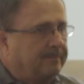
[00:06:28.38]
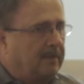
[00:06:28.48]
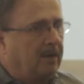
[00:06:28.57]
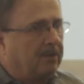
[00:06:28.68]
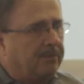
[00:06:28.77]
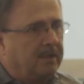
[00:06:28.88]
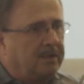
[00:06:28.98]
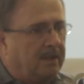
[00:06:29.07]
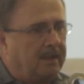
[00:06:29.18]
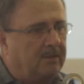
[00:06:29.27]
I don't think
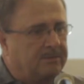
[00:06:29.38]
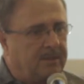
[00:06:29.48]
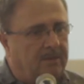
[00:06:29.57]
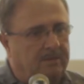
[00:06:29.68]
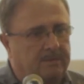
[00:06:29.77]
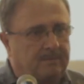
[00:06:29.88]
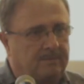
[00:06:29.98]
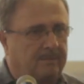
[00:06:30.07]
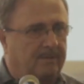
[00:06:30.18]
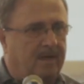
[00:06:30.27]
the legal sales in
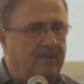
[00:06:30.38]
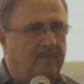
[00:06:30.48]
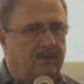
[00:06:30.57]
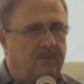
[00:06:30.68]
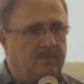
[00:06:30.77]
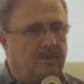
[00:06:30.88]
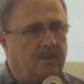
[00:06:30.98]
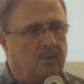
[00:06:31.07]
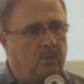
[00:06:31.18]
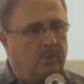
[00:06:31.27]

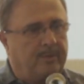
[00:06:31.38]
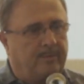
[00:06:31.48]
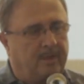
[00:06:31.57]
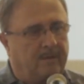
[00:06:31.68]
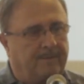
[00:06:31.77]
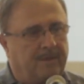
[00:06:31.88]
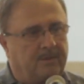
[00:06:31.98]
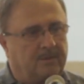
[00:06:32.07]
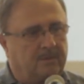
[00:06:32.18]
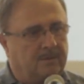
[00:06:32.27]
Vinemont would be
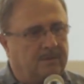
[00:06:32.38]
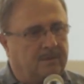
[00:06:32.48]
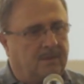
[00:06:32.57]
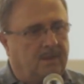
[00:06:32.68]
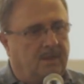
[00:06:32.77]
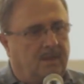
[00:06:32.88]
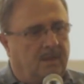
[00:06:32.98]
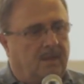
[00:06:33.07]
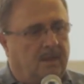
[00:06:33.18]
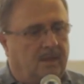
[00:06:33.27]
beneficial.
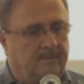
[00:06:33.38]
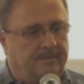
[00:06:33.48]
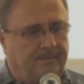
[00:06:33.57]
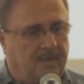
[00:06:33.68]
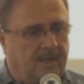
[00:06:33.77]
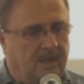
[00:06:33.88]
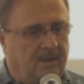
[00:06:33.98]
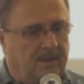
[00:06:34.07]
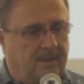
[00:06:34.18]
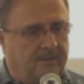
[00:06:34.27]
The
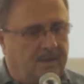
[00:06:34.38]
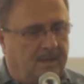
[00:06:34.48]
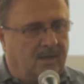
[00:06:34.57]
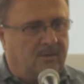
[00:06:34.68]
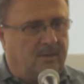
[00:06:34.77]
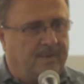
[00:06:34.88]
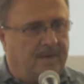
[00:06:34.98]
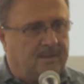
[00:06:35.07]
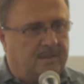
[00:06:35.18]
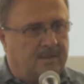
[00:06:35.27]
county, if the county
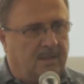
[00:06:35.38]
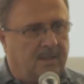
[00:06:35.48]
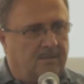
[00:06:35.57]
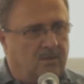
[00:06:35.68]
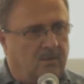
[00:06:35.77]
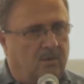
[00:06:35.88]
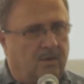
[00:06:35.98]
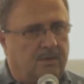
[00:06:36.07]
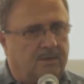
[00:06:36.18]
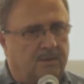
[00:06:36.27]
passed it, they have no
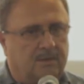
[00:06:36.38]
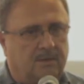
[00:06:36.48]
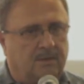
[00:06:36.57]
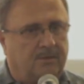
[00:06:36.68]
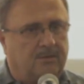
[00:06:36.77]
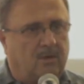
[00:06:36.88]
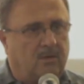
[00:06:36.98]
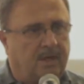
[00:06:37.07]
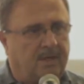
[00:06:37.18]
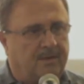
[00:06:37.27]
ordinances to
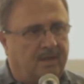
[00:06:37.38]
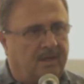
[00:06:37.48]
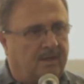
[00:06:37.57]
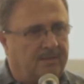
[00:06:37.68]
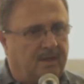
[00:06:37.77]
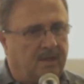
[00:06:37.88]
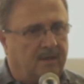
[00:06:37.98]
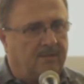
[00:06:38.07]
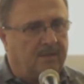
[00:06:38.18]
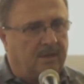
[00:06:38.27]
control anything. I think
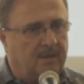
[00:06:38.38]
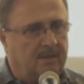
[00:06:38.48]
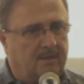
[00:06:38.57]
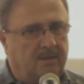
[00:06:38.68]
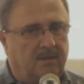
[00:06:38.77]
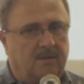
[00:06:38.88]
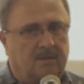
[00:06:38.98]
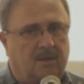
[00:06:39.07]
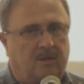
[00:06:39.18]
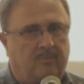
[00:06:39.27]
everything,
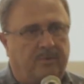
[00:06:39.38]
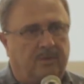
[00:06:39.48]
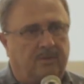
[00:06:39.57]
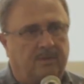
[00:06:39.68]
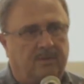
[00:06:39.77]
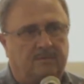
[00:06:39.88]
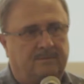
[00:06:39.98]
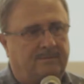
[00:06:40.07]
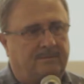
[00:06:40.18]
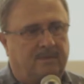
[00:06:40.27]
start
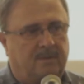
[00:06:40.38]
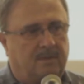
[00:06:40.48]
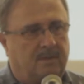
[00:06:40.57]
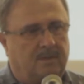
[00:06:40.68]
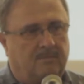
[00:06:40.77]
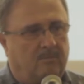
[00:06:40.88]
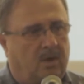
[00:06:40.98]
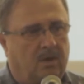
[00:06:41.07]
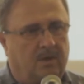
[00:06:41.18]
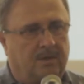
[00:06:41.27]
building
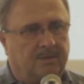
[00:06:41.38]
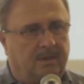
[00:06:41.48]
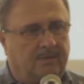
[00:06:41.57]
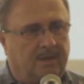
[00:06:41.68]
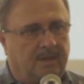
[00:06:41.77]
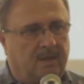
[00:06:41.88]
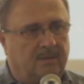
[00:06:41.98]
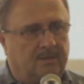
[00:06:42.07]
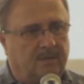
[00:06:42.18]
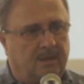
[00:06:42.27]
bars and everything
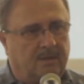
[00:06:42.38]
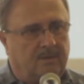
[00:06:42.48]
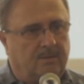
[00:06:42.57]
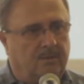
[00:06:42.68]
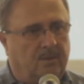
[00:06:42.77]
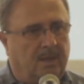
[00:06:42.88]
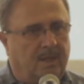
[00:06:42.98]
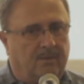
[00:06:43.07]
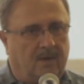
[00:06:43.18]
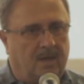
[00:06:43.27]
else, and we really
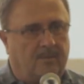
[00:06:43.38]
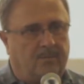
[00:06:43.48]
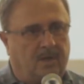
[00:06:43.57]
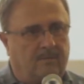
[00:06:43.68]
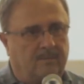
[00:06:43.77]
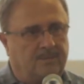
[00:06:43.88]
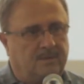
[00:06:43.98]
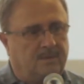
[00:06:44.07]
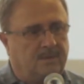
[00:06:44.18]
have a lot of problems.